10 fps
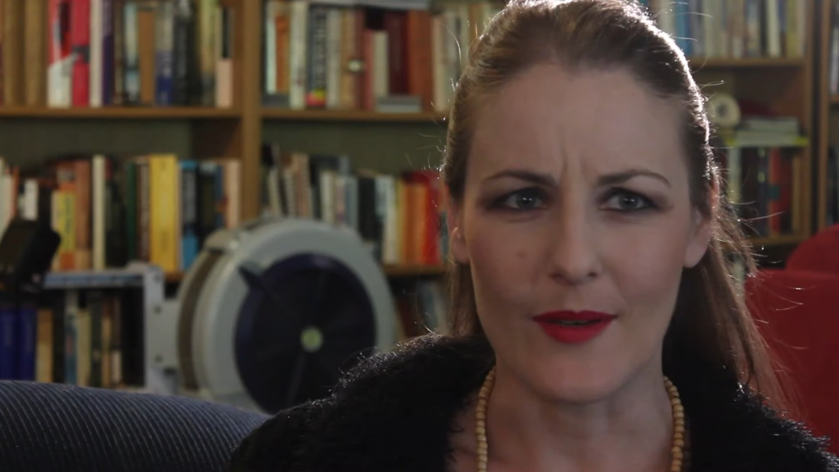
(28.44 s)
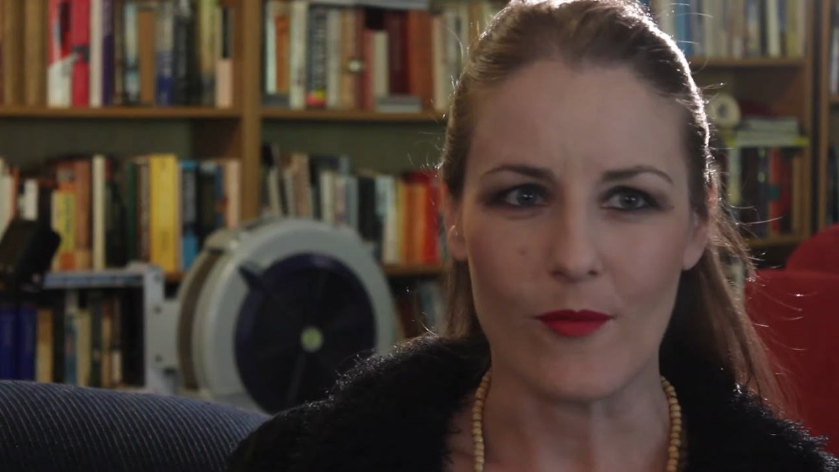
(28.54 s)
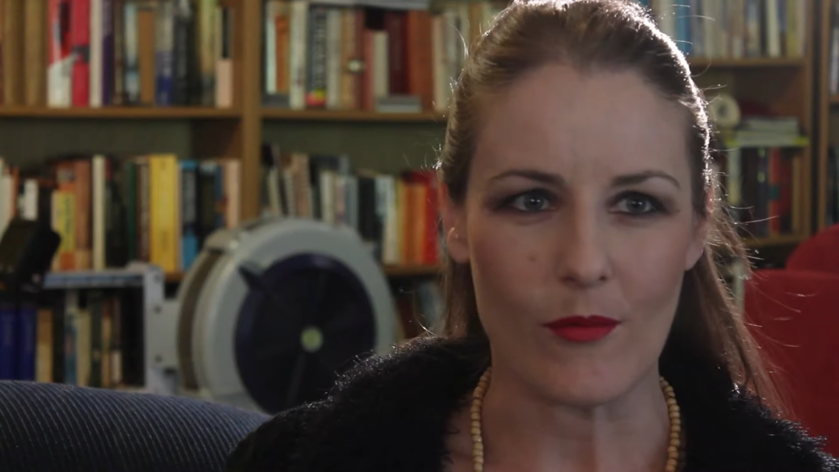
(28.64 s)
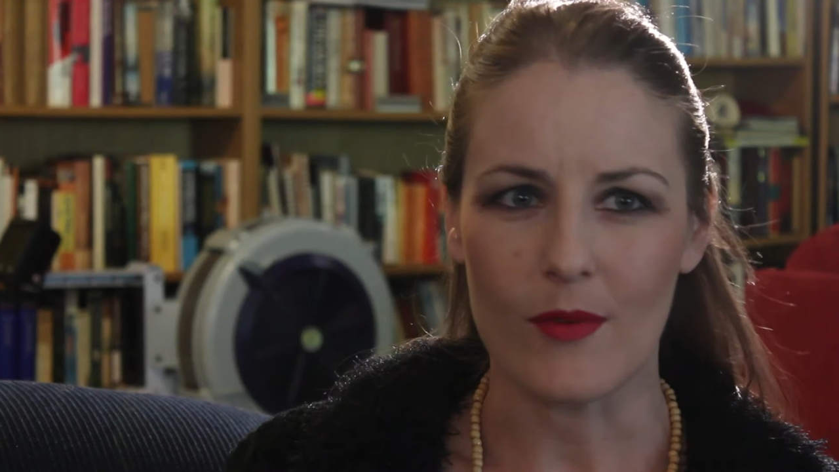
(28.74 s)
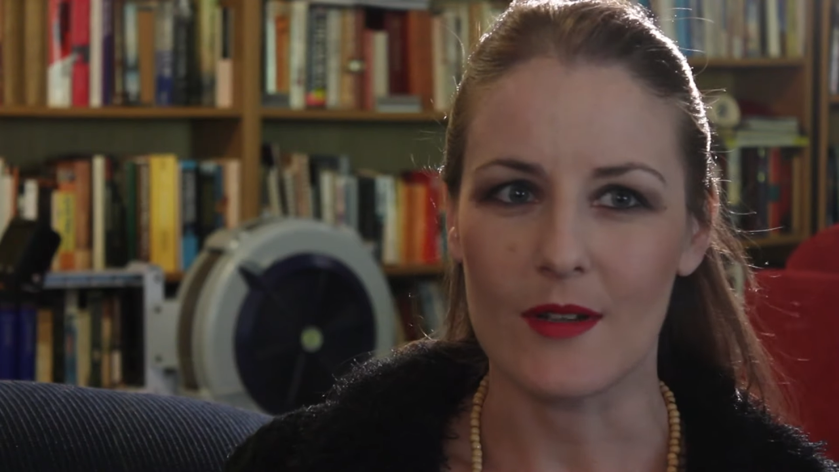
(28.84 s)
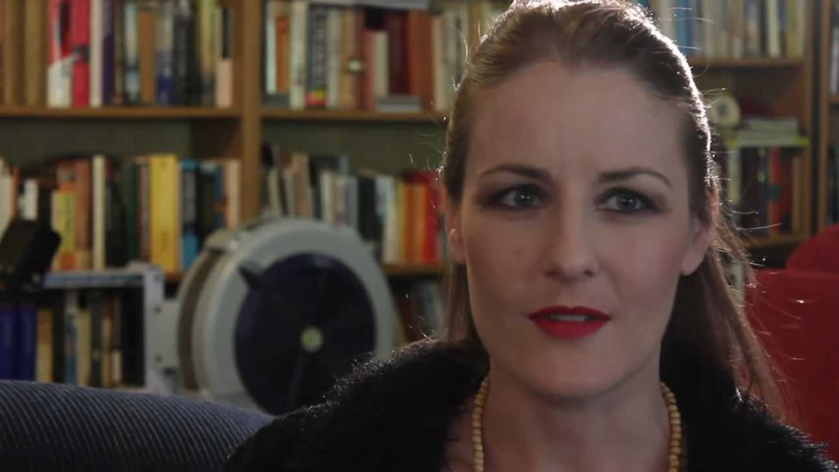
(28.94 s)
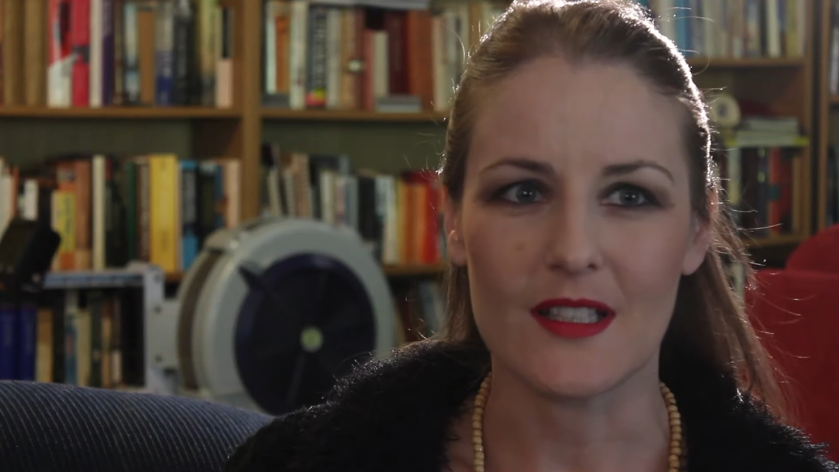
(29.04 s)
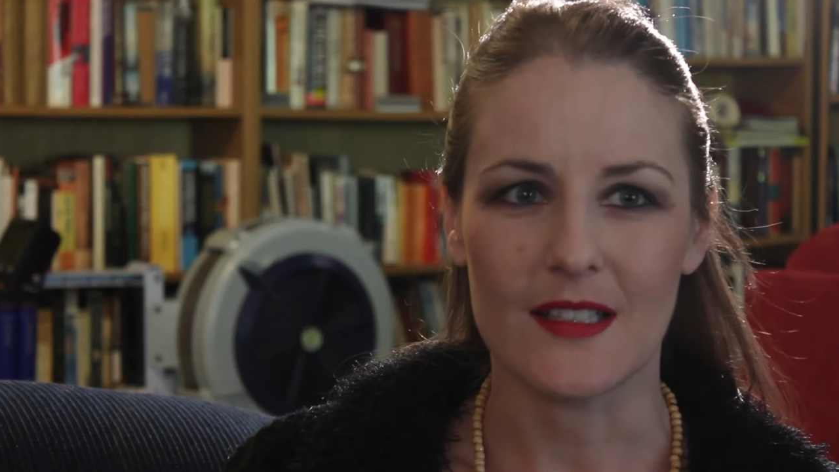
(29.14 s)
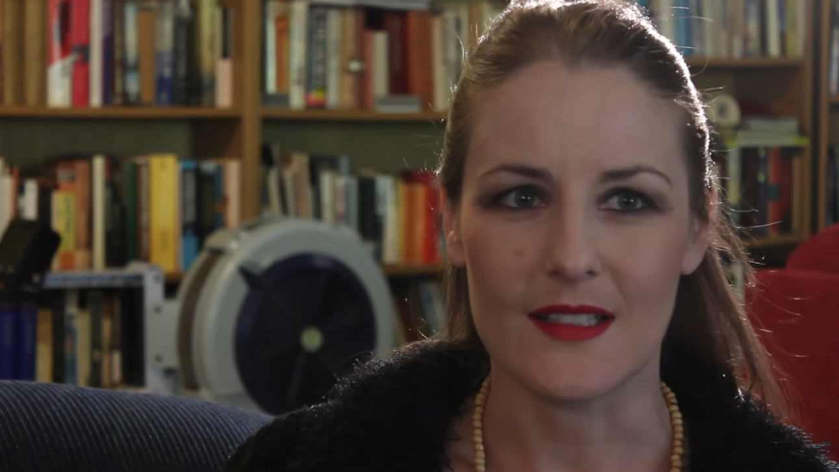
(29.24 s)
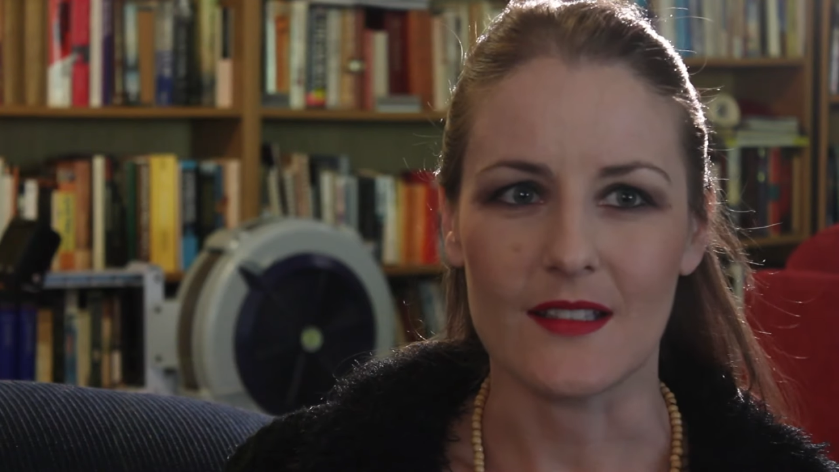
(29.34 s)
We're
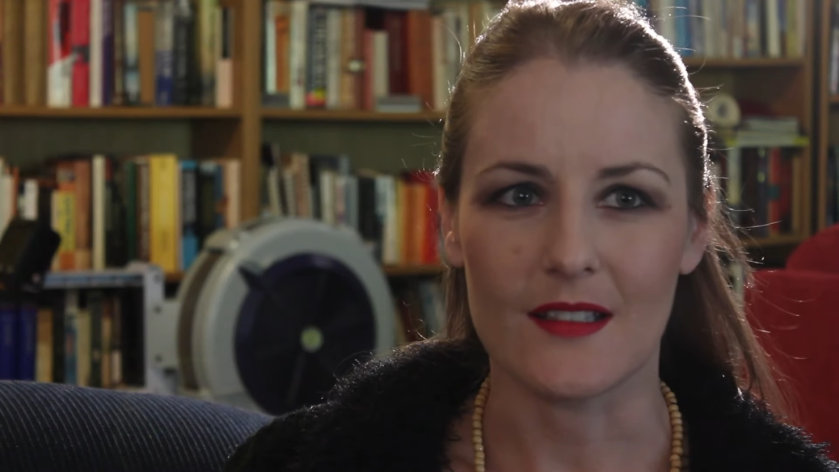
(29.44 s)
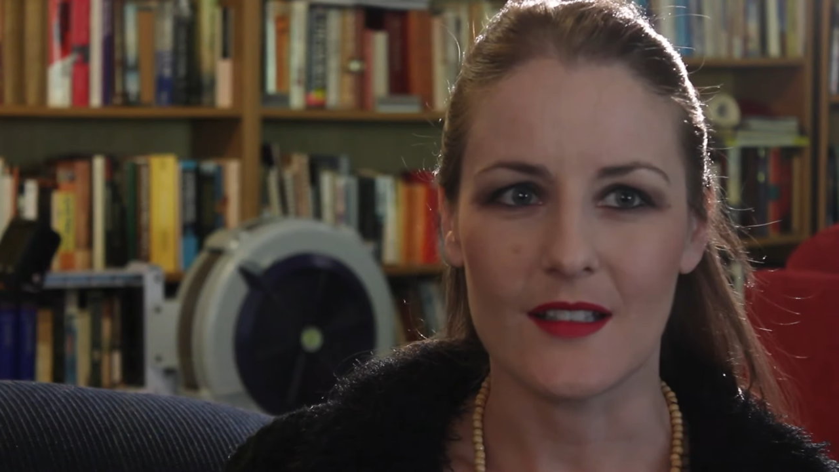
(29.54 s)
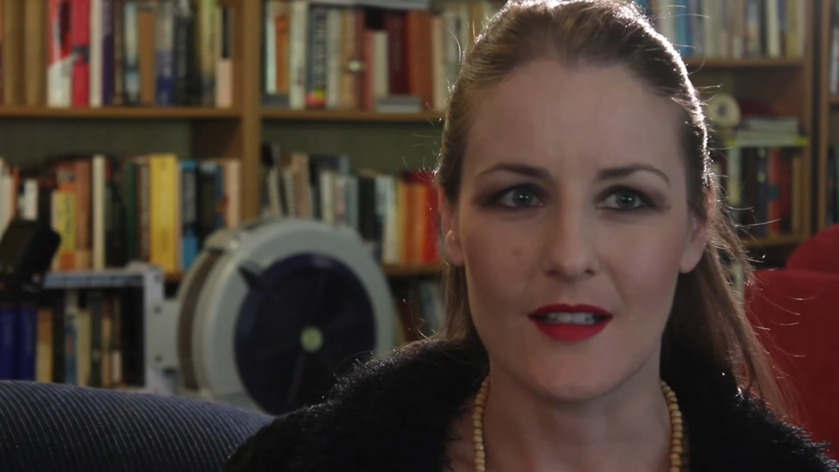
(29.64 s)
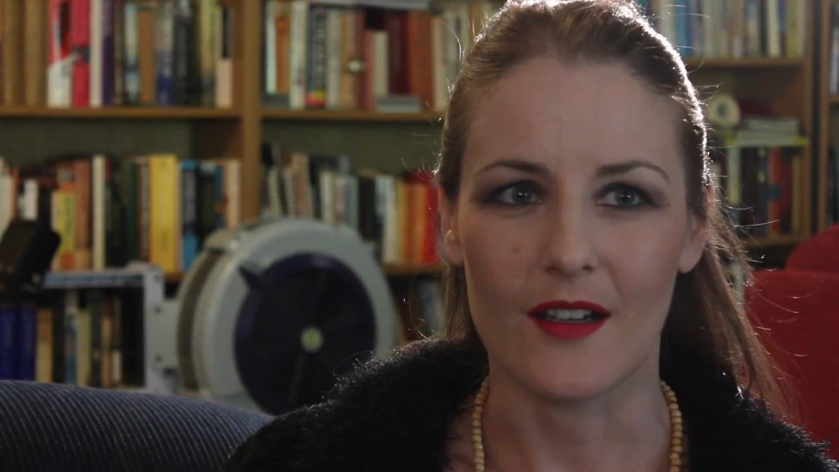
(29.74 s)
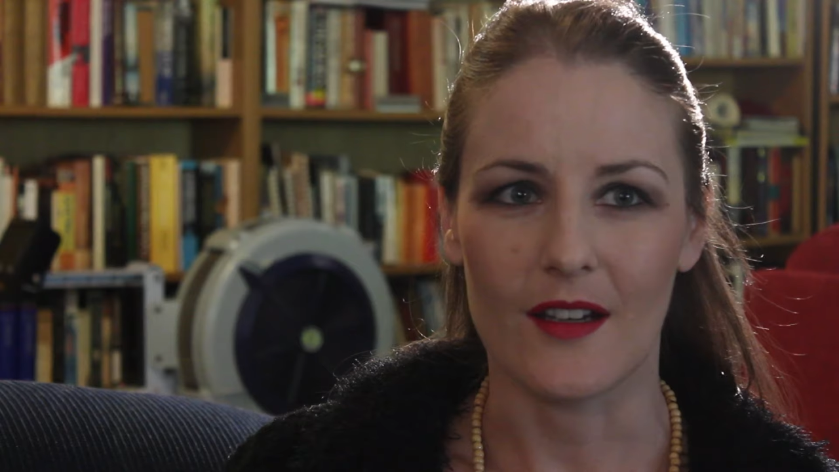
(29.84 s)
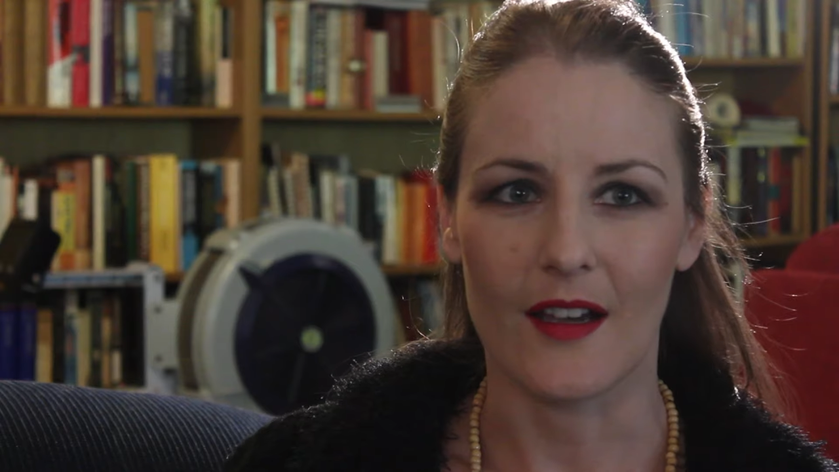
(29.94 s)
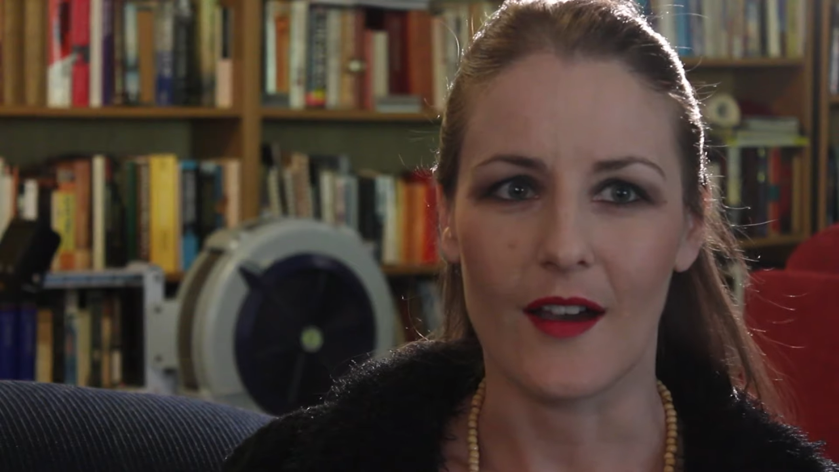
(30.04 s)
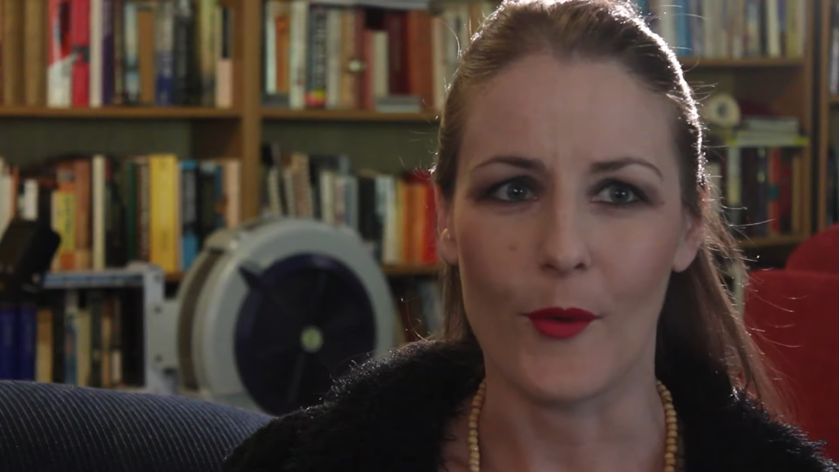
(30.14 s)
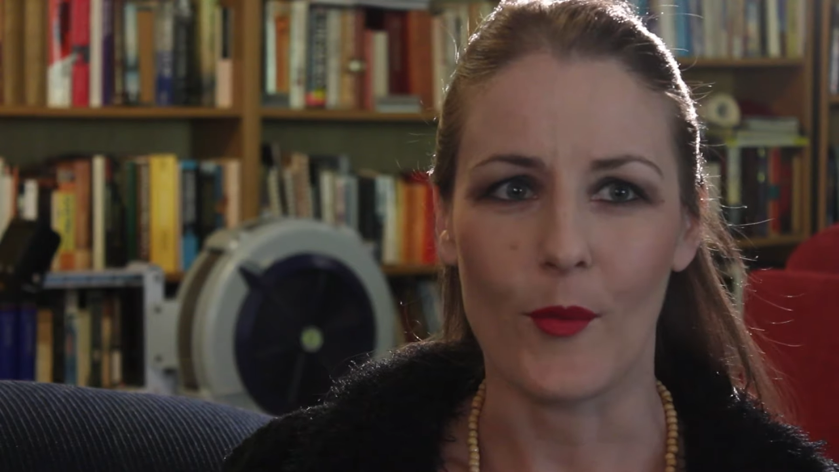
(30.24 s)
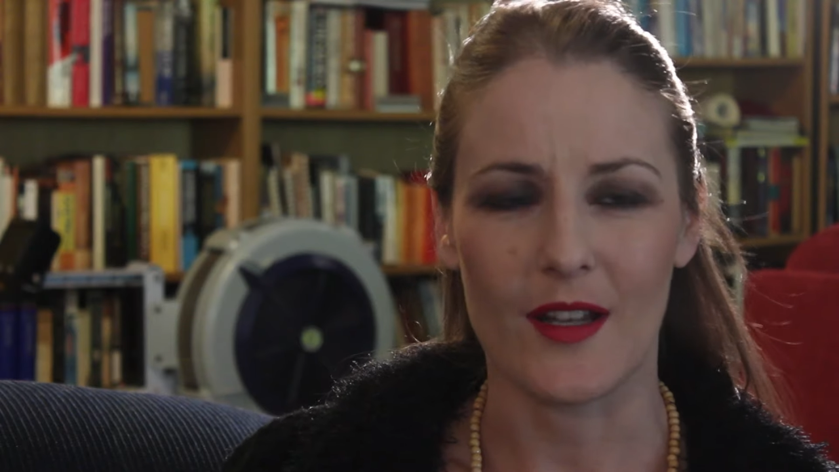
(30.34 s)
really
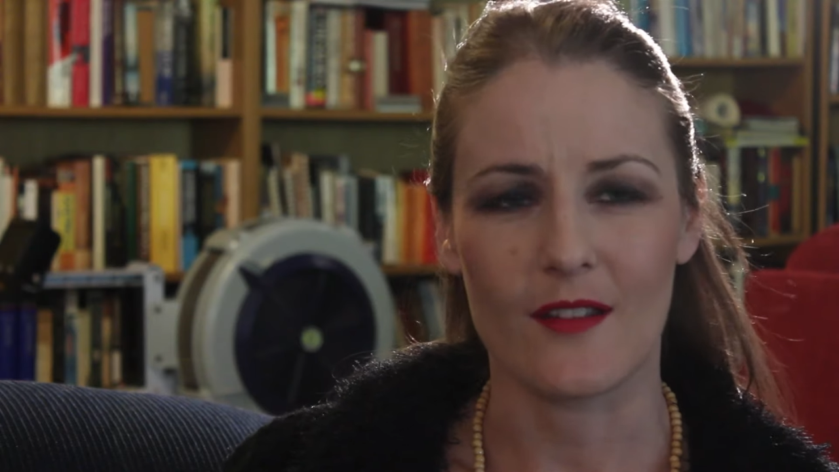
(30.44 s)
one